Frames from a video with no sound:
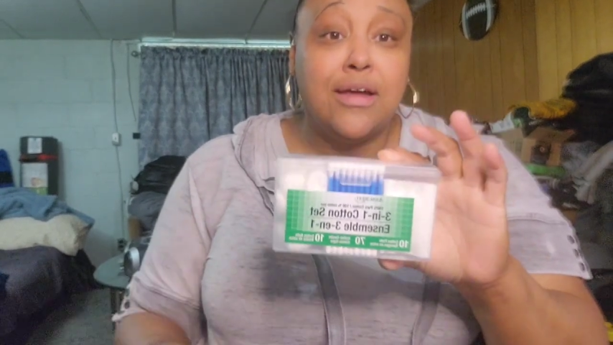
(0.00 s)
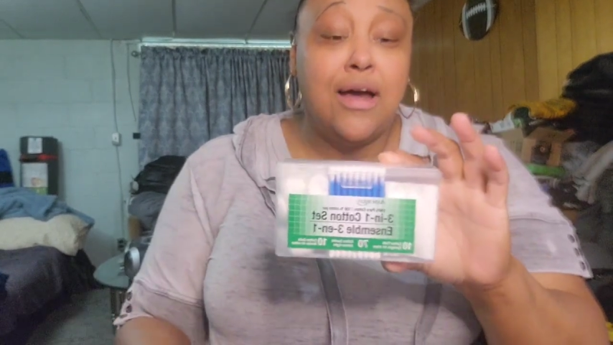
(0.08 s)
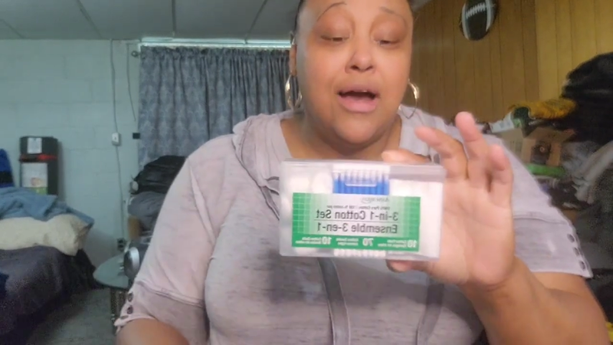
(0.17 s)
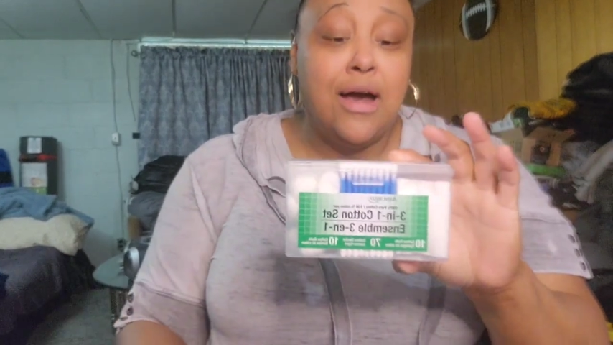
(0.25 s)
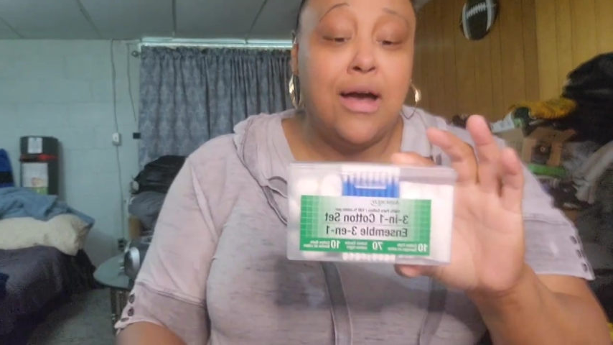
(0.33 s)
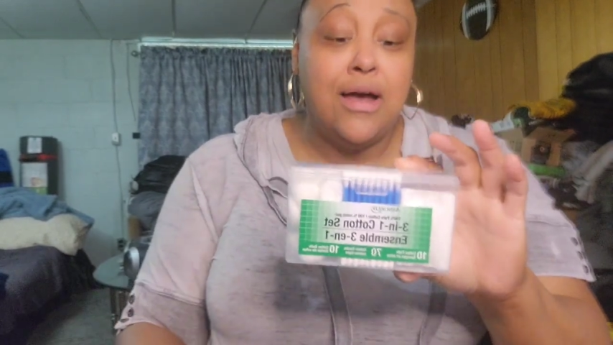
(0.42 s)

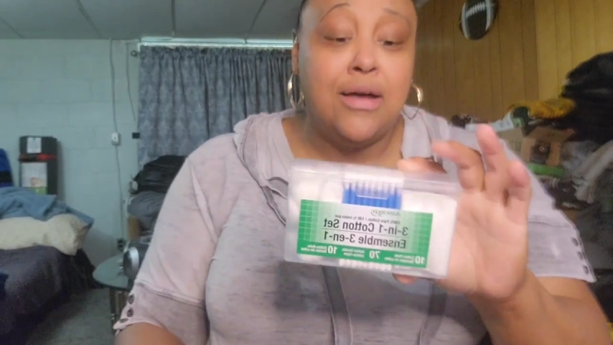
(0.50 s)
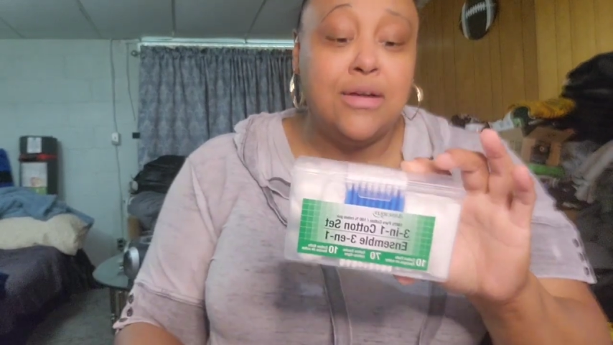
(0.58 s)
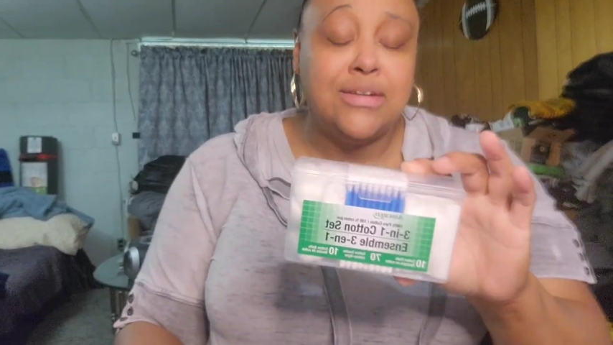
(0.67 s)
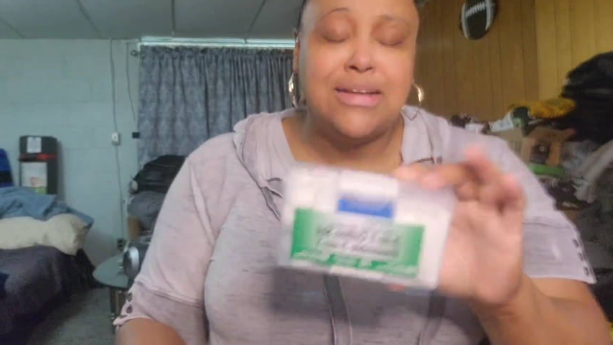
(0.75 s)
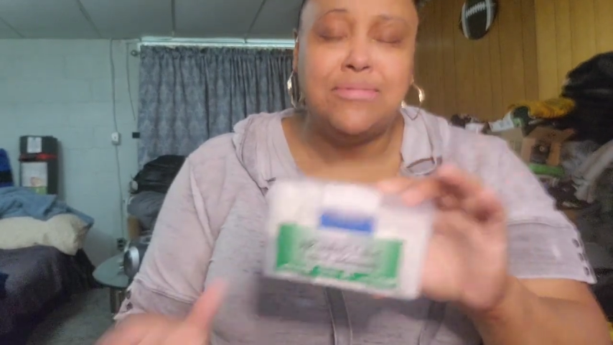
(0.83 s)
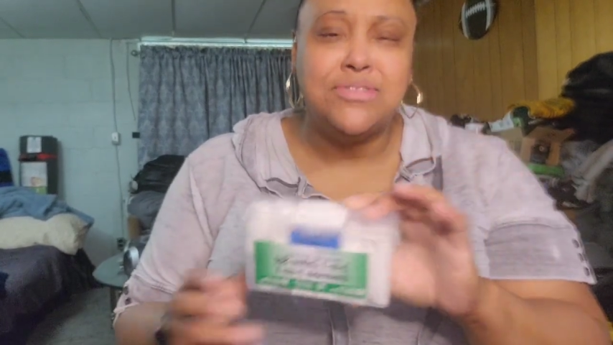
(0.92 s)

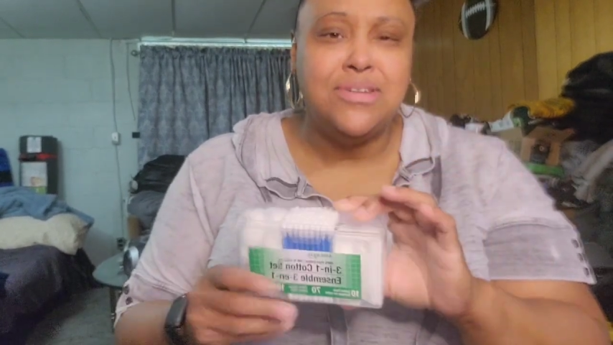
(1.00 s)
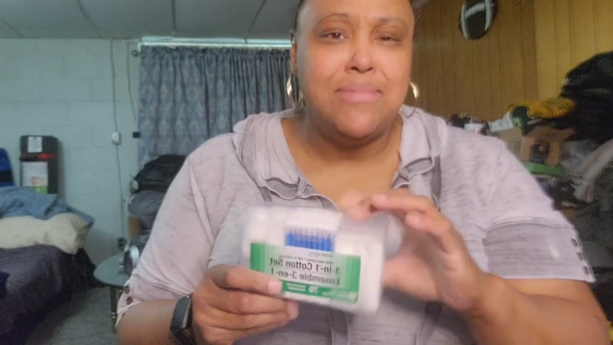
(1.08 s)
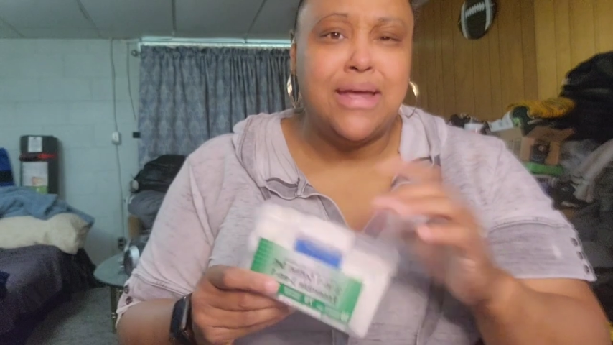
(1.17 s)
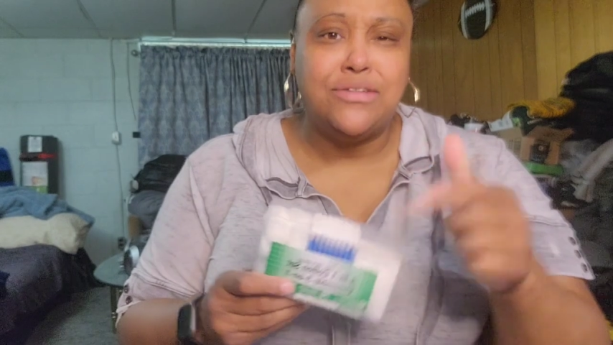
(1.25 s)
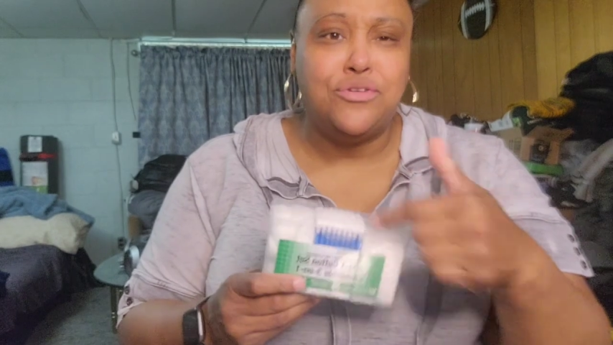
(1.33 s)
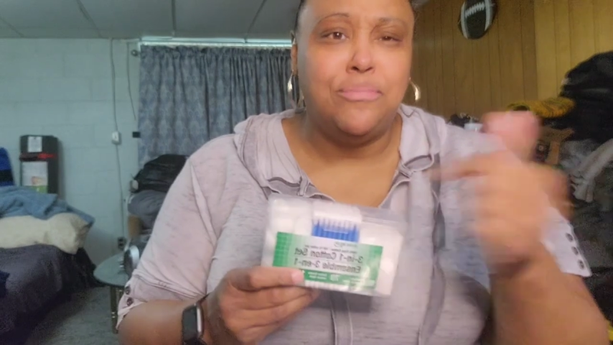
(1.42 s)
because I was going to
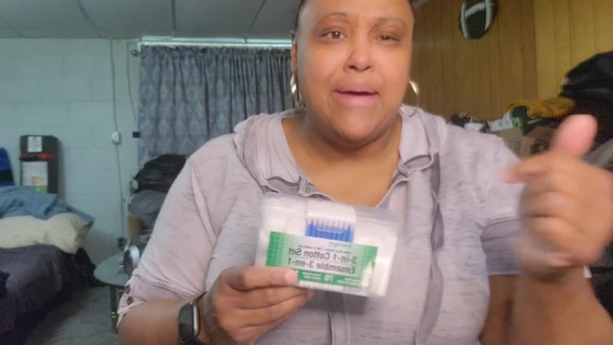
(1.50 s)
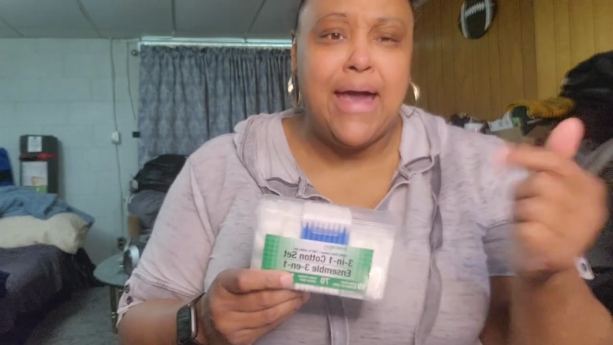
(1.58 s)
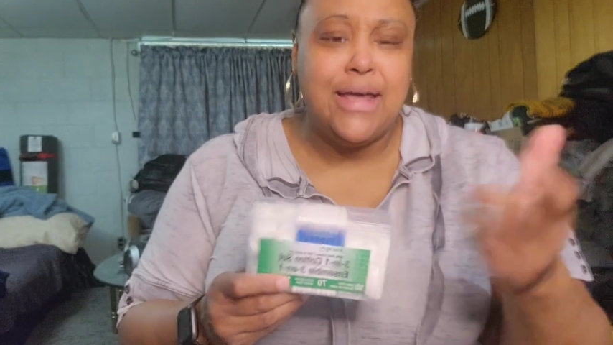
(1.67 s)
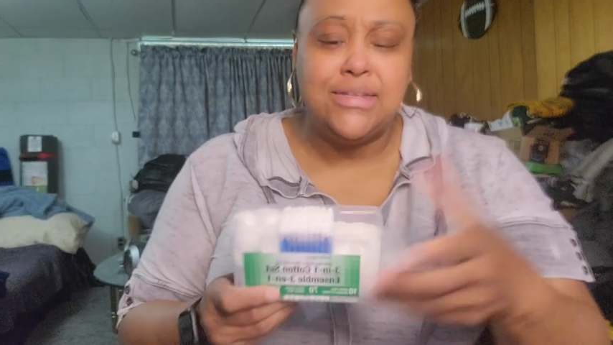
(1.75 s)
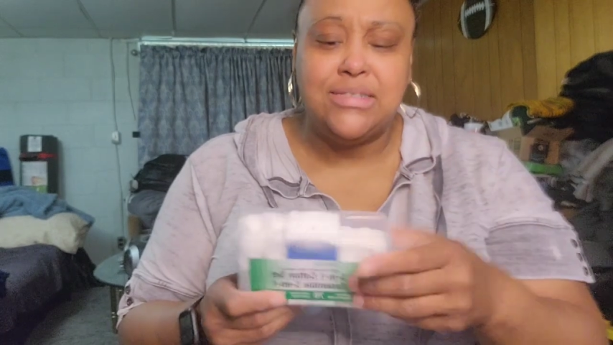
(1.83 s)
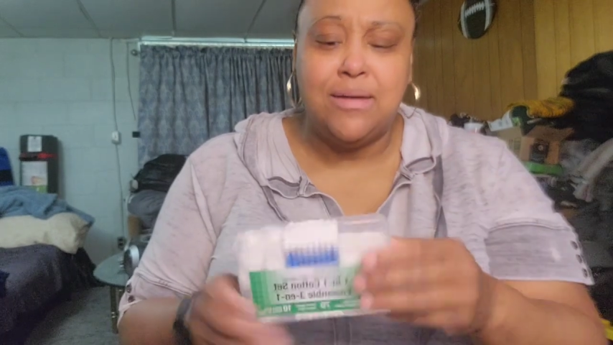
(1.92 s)
make little
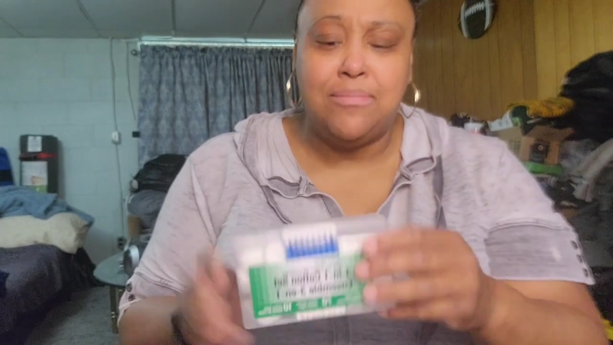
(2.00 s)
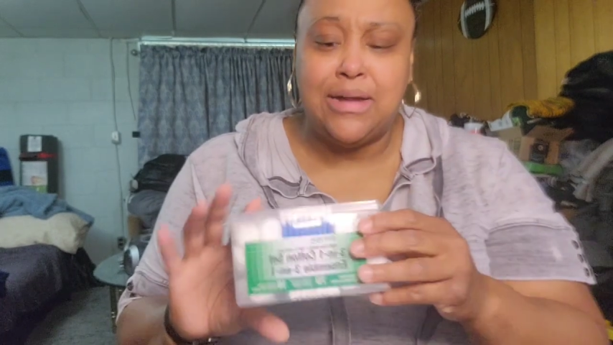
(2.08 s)
baggies up,